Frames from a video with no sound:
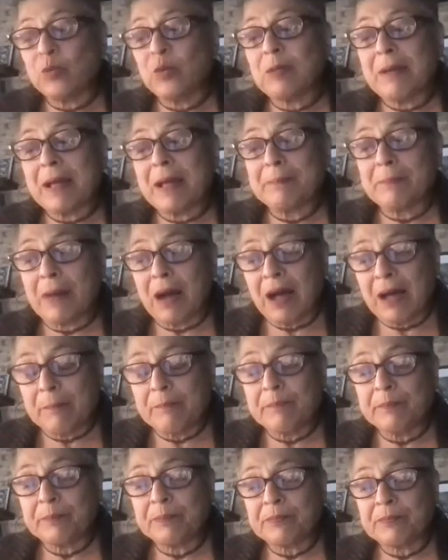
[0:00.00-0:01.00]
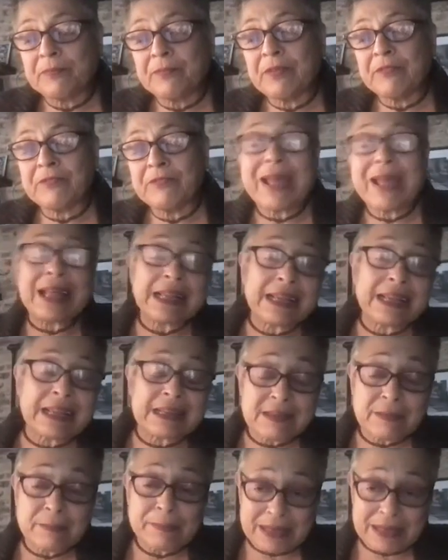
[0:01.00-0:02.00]
with my mom failing in
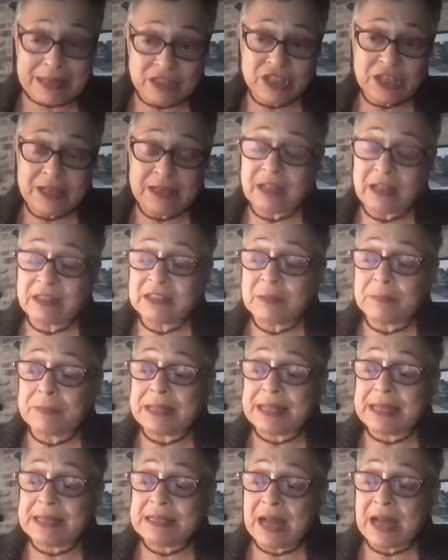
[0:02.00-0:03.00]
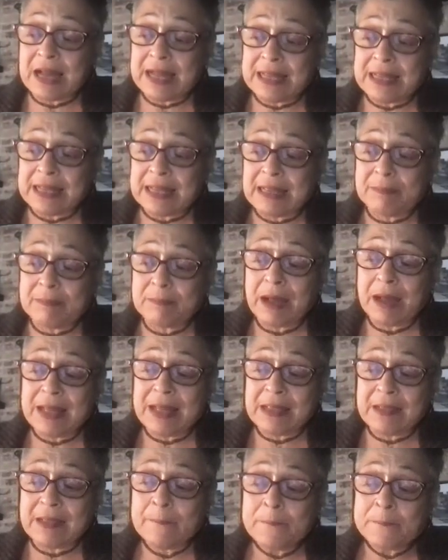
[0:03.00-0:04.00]
dementia and ultimately dying, and
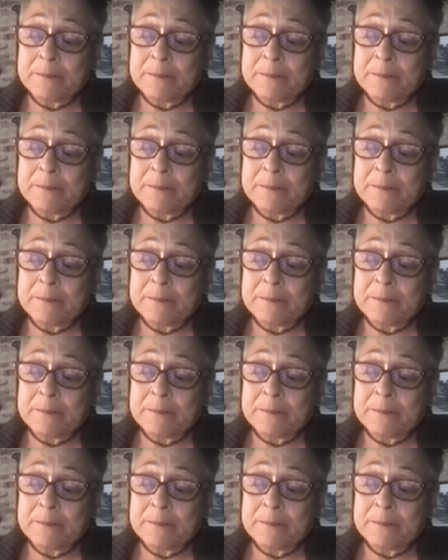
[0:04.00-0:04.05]
my